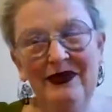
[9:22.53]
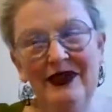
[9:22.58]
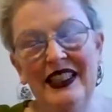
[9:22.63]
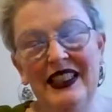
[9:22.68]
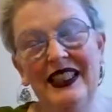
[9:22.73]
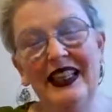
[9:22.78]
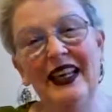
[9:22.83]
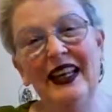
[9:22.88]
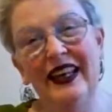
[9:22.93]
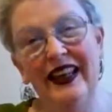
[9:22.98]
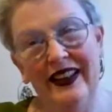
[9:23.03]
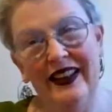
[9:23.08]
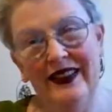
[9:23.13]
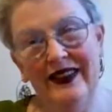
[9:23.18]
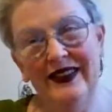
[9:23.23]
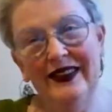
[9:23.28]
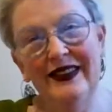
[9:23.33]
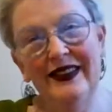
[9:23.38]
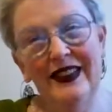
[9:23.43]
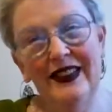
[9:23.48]

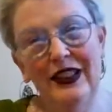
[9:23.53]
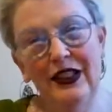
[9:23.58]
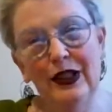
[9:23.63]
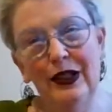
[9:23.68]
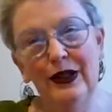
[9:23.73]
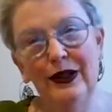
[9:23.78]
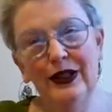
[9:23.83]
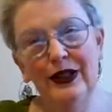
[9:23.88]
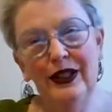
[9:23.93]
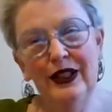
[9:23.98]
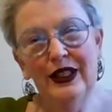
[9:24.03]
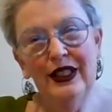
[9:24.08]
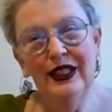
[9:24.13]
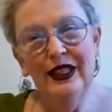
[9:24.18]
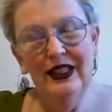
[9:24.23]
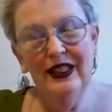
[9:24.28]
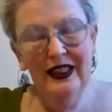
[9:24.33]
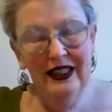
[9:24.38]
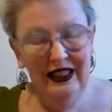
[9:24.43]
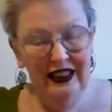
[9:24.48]
Yeah, so
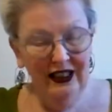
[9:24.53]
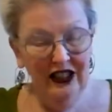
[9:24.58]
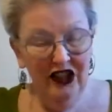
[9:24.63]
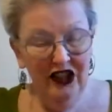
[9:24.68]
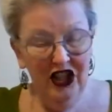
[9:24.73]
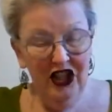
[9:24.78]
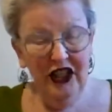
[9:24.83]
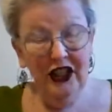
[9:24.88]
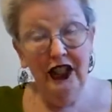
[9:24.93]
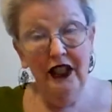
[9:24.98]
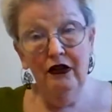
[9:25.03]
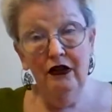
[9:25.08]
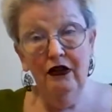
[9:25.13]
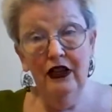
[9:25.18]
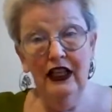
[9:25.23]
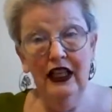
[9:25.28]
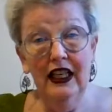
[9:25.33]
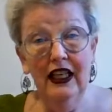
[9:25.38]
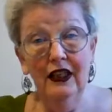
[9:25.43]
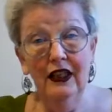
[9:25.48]
it's a chicken or
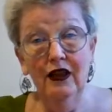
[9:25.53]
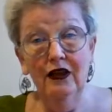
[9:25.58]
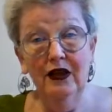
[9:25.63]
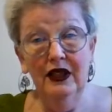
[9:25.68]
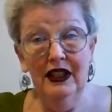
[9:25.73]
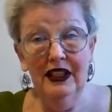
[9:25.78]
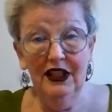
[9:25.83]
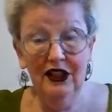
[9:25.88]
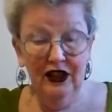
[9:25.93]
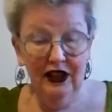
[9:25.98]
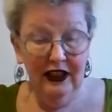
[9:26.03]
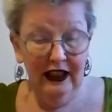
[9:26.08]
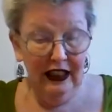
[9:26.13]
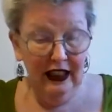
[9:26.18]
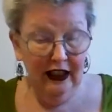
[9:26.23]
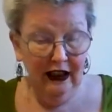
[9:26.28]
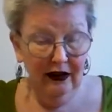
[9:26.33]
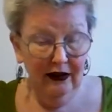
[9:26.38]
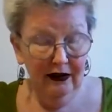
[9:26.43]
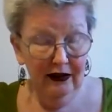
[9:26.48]
the egg question
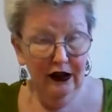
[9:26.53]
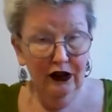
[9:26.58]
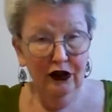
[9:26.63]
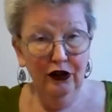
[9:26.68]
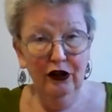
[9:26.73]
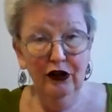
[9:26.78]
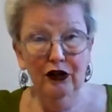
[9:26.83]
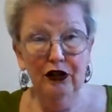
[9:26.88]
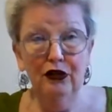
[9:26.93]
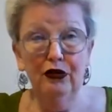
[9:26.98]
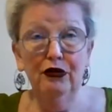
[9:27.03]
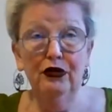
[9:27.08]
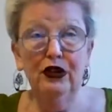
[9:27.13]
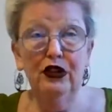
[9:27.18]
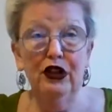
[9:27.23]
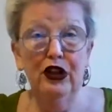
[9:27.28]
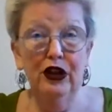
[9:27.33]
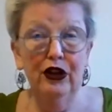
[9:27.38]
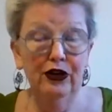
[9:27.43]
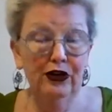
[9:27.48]
there. You would
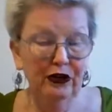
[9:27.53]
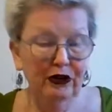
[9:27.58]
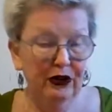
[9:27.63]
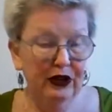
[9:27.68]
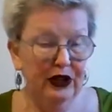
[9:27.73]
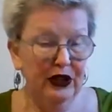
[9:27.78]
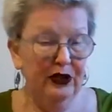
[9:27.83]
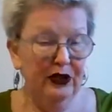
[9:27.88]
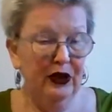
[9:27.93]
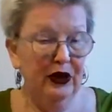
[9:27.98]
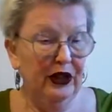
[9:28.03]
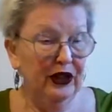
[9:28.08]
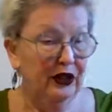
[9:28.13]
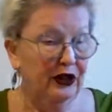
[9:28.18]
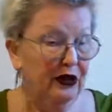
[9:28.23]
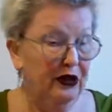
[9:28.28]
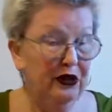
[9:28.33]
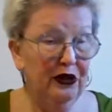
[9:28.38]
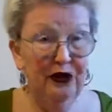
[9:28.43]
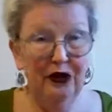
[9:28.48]
know what's what and
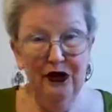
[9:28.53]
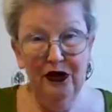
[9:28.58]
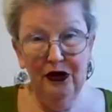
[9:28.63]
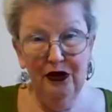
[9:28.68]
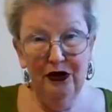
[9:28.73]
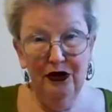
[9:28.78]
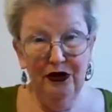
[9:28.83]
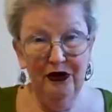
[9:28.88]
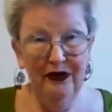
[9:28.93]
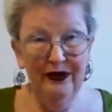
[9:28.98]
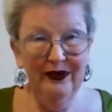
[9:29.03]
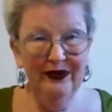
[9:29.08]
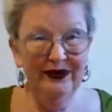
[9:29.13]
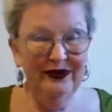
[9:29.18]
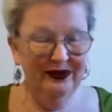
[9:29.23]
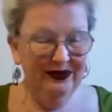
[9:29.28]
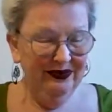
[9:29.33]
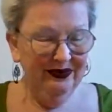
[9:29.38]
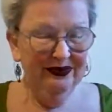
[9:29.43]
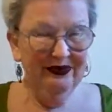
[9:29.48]
who's who.
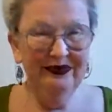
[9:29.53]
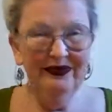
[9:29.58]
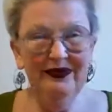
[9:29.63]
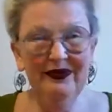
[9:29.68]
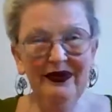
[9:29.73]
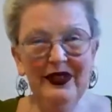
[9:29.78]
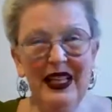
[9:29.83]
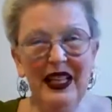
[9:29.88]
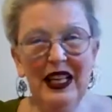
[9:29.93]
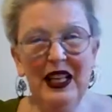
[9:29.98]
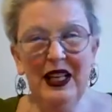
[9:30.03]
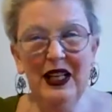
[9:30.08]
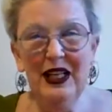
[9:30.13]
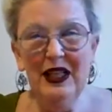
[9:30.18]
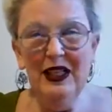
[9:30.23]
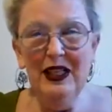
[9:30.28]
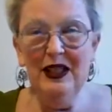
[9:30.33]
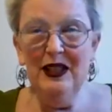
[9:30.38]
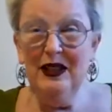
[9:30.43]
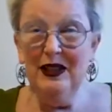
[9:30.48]

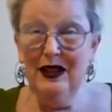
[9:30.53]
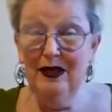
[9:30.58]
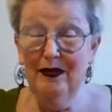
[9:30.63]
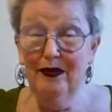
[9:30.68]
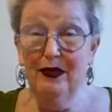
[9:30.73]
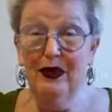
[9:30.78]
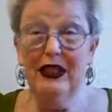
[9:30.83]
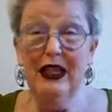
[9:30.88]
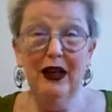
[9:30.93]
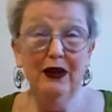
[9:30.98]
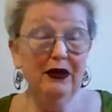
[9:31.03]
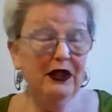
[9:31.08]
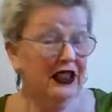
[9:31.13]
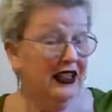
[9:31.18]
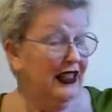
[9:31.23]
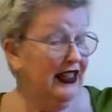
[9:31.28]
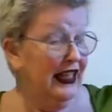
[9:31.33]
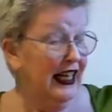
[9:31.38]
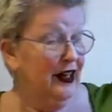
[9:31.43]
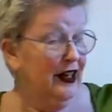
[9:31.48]
But that was the
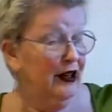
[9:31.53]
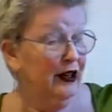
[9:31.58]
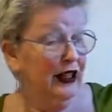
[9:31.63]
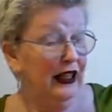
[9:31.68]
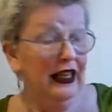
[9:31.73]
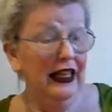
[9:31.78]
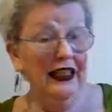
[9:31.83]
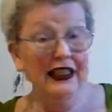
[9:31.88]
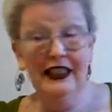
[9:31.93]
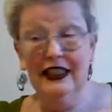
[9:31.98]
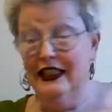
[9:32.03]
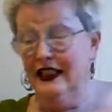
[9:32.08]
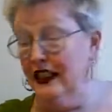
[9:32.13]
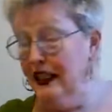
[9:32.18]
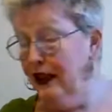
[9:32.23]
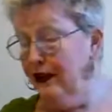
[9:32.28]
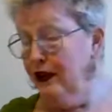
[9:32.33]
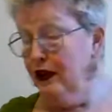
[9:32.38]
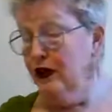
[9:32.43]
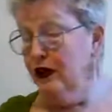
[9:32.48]
tarot cards. Let's
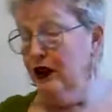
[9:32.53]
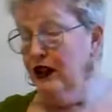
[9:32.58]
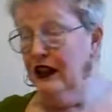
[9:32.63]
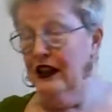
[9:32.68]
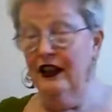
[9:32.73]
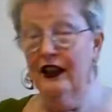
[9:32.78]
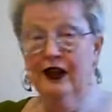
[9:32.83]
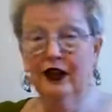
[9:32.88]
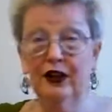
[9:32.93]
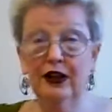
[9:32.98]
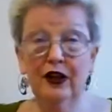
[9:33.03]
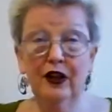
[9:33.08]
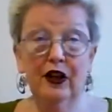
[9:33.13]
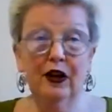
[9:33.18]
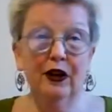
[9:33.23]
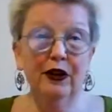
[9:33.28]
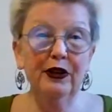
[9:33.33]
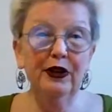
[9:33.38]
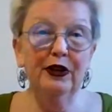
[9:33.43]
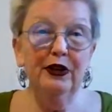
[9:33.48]
have a look at the
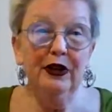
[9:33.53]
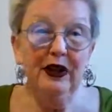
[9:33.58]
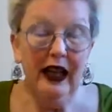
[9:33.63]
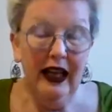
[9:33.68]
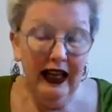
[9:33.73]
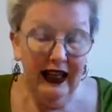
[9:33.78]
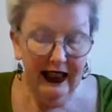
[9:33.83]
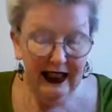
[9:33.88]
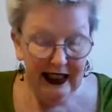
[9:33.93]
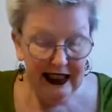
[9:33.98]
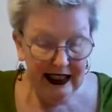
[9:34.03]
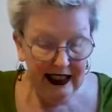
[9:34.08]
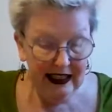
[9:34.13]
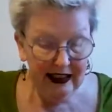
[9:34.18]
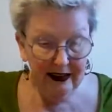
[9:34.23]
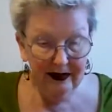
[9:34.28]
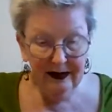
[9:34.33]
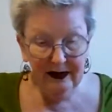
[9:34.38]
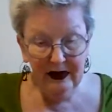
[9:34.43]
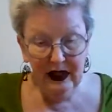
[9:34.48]
oracle cards
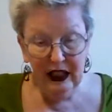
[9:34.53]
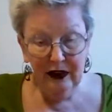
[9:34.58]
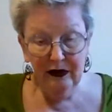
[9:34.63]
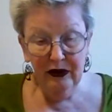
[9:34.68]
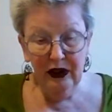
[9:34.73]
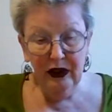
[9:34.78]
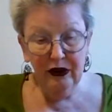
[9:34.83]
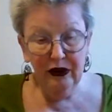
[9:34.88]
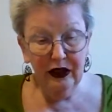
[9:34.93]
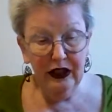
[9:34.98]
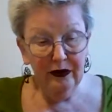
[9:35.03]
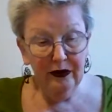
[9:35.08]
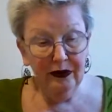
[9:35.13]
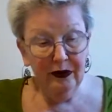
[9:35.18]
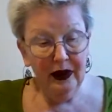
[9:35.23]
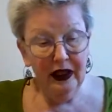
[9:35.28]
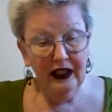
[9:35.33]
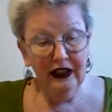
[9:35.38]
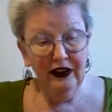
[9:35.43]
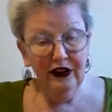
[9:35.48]
then. And we look at
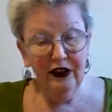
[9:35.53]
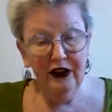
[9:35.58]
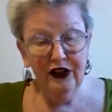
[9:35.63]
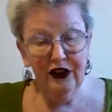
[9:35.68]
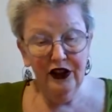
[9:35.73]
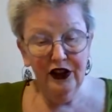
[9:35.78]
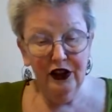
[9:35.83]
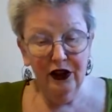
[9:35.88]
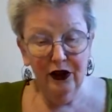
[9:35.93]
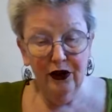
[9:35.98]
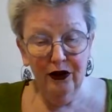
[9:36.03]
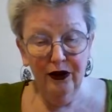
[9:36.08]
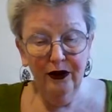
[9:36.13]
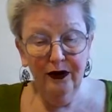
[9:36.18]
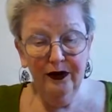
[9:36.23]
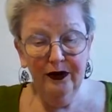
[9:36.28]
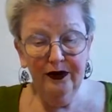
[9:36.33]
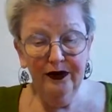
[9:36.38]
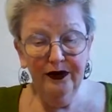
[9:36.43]
part of the soul